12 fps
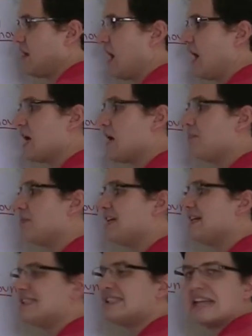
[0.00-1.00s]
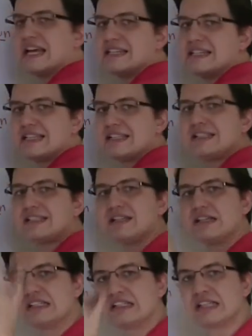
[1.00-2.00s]
a complete
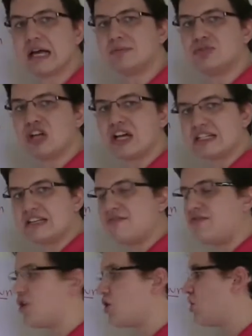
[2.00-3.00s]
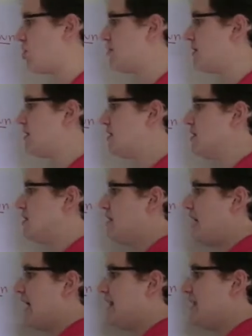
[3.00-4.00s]
sentence, subject and verb,
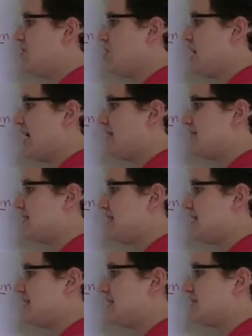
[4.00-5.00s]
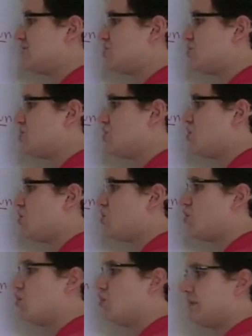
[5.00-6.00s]
and then you have sentence
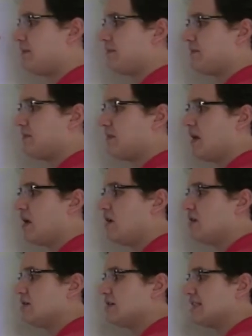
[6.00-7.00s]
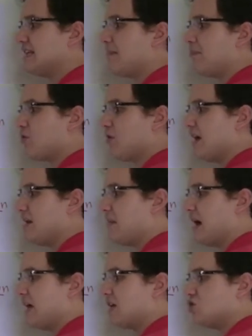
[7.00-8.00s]
2, separated
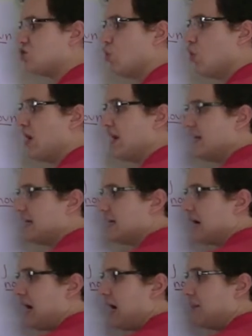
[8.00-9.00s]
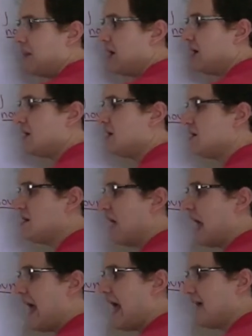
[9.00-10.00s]
by a joining
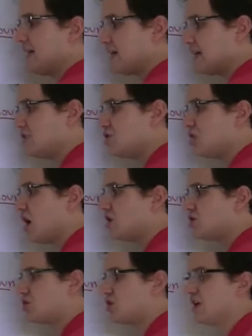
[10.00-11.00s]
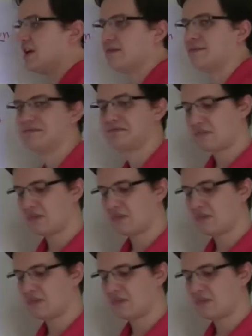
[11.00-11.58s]
comma and a conjunction.